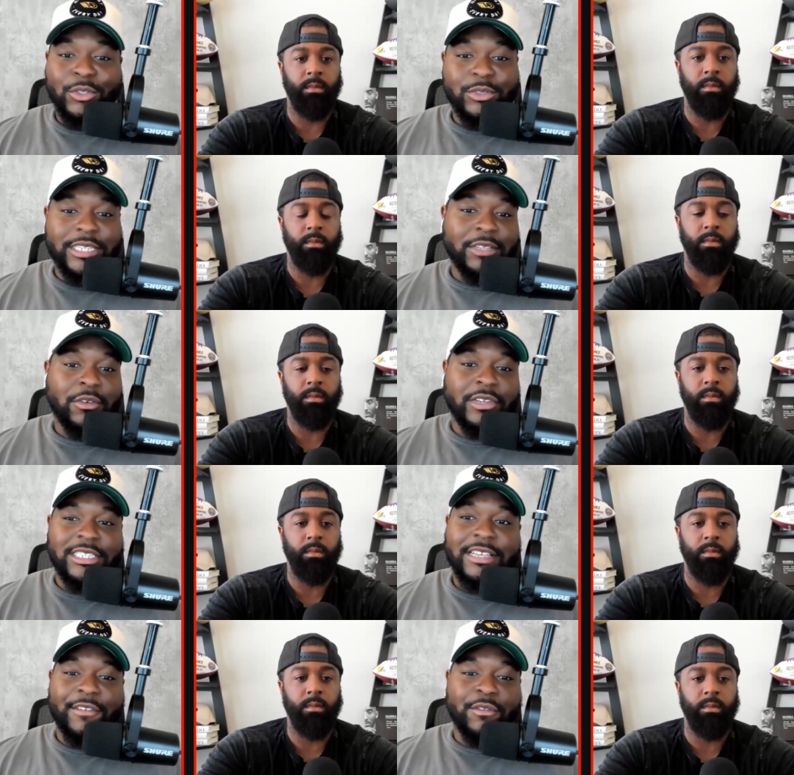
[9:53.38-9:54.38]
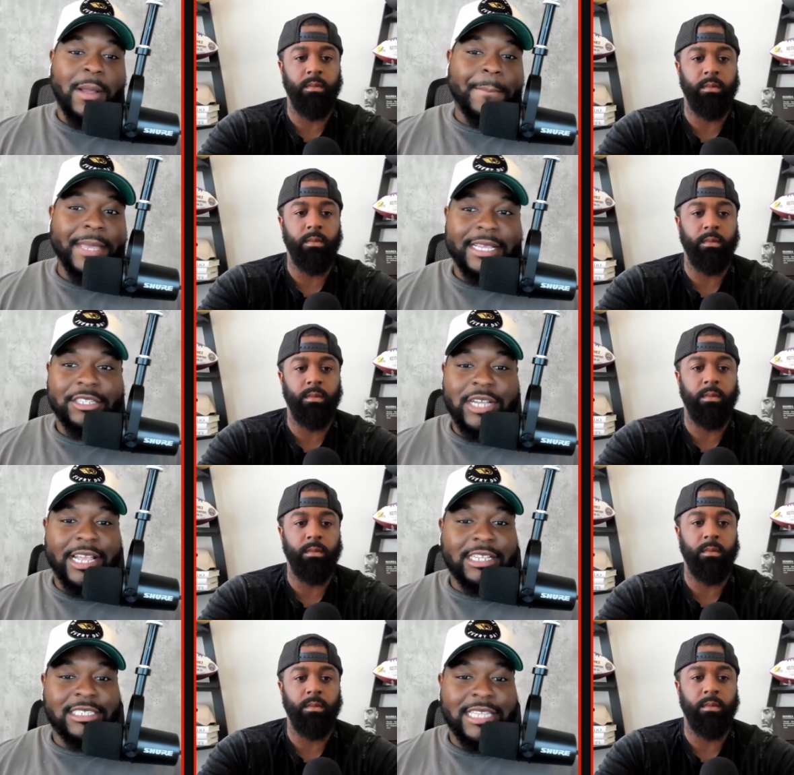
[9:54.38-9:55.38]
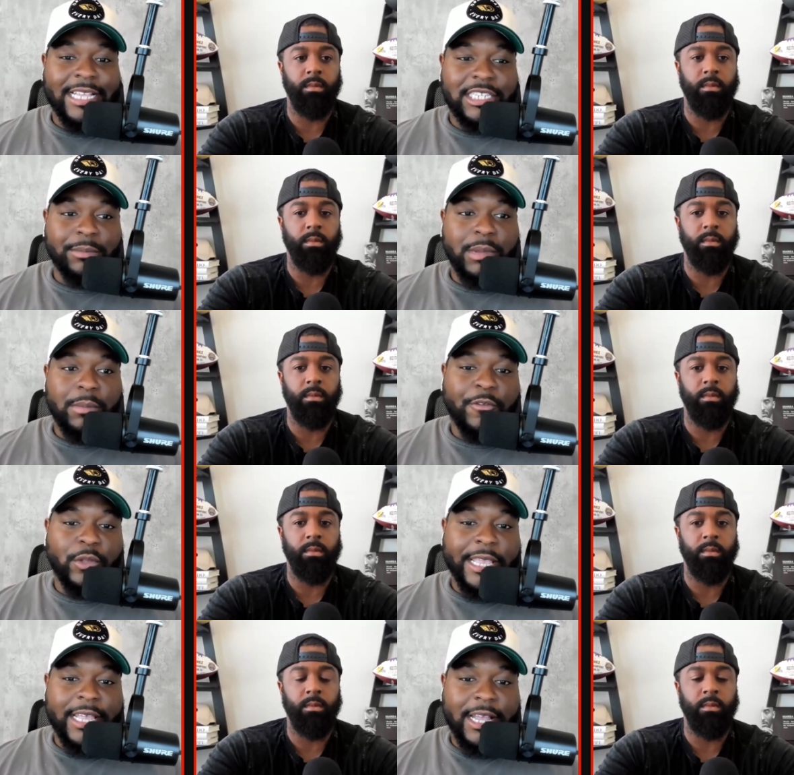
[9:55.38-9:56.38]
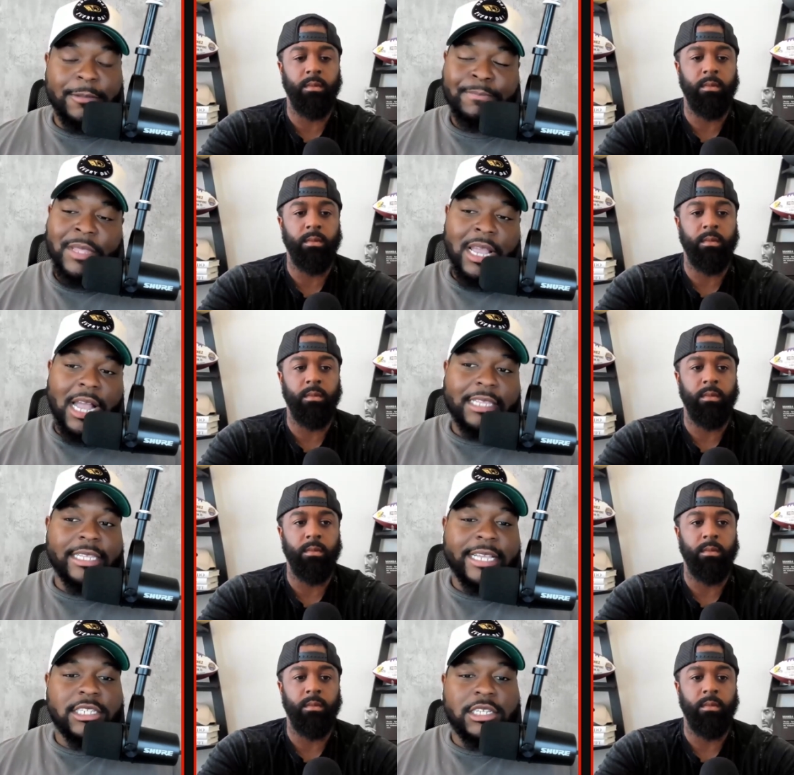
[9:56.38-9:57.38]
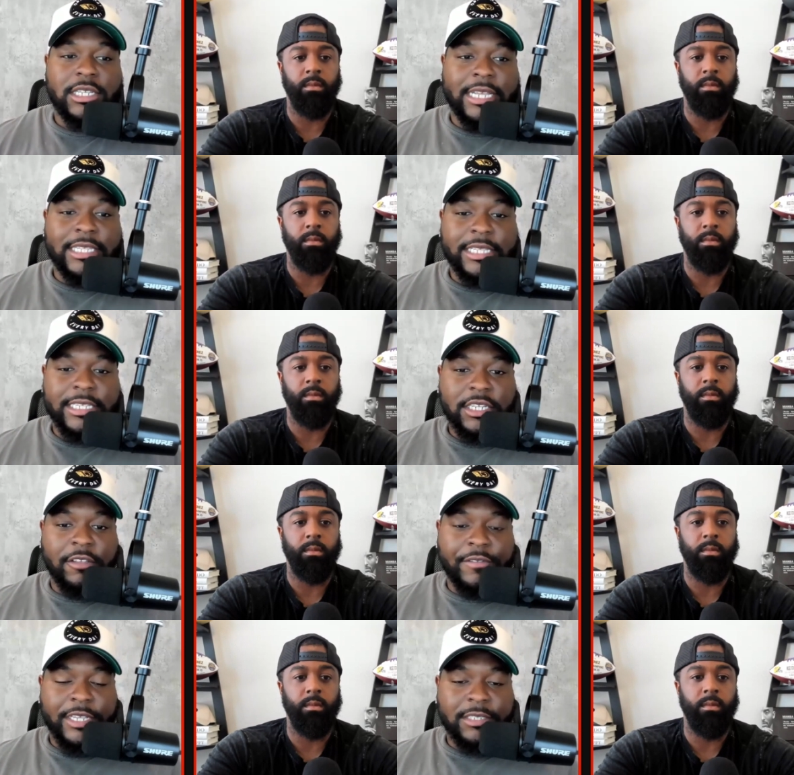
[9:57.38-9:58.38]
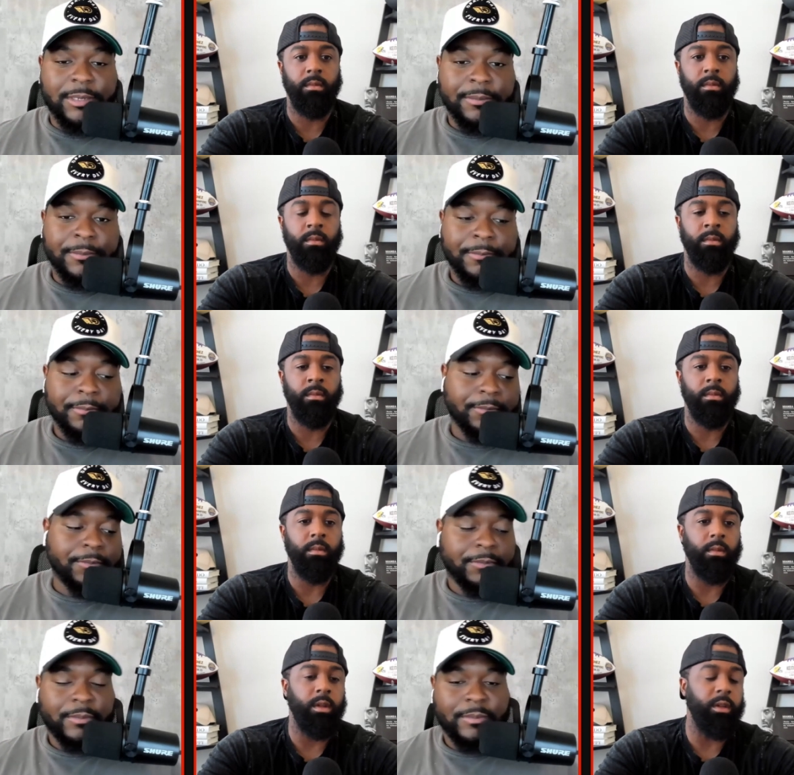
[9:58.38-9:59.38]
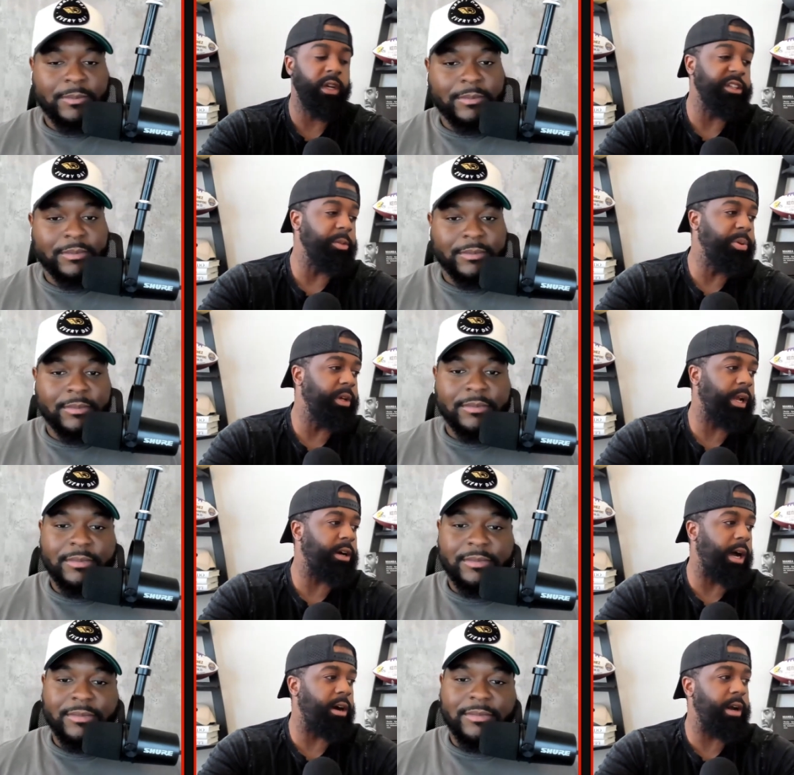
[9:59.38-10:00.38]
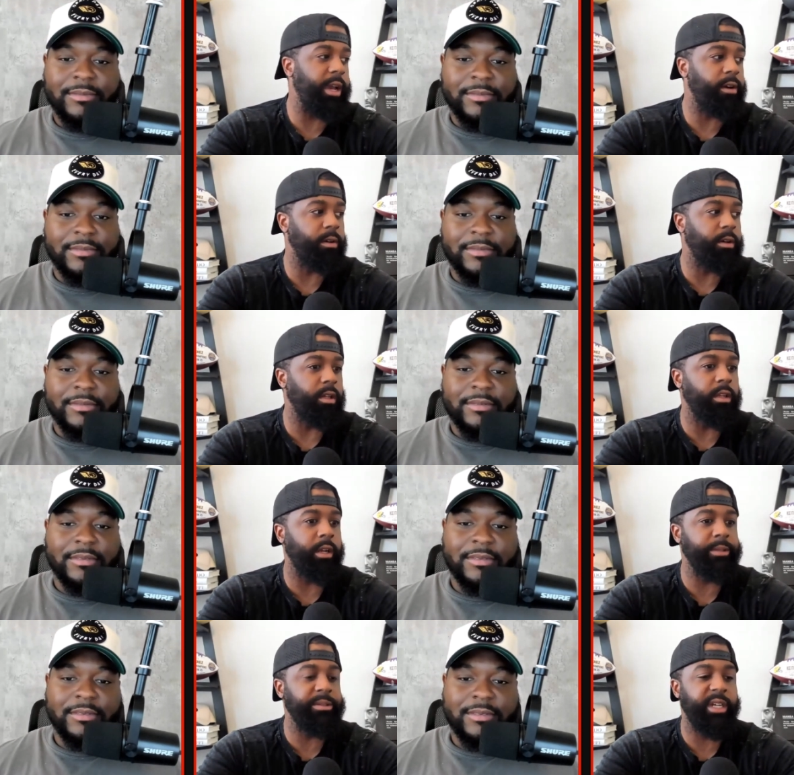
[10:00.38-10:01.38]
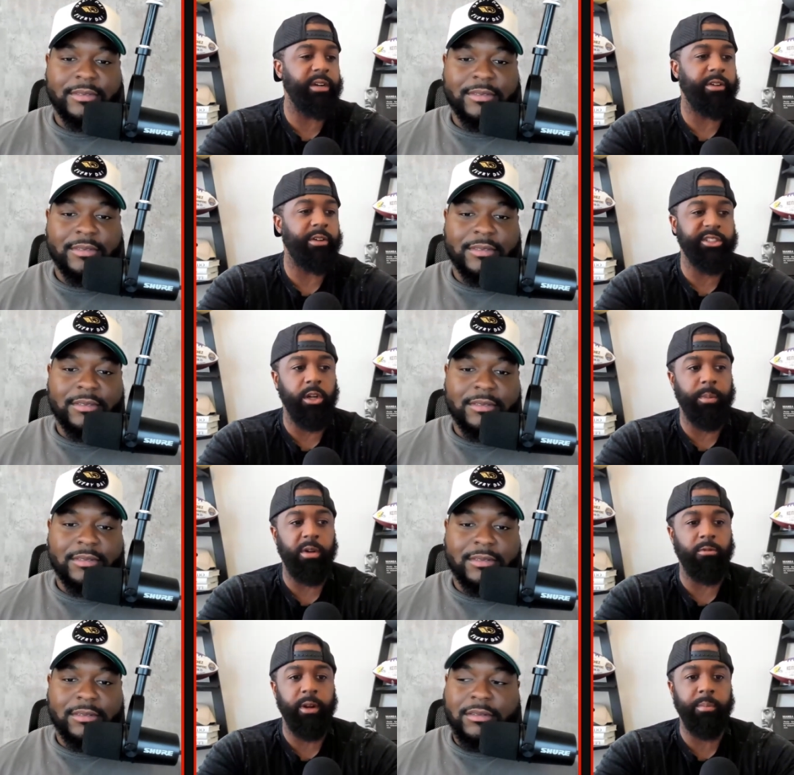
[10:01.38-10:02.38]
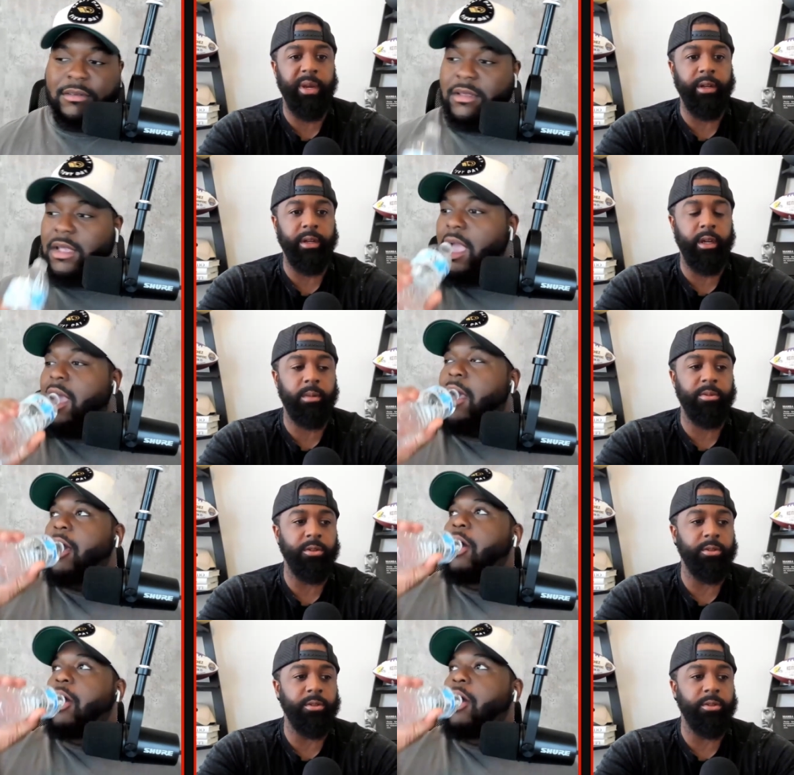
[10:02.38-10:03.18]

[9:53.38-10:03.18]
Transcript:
Speaker 1: you send over a seven round pick and try and snatch him up before they cut him. I think that's a good. I think that's a good investment.
Speaker 2: Yeah, DP, and I'll, I'll, add on another name to that, right? You're talking about running back depth. You know,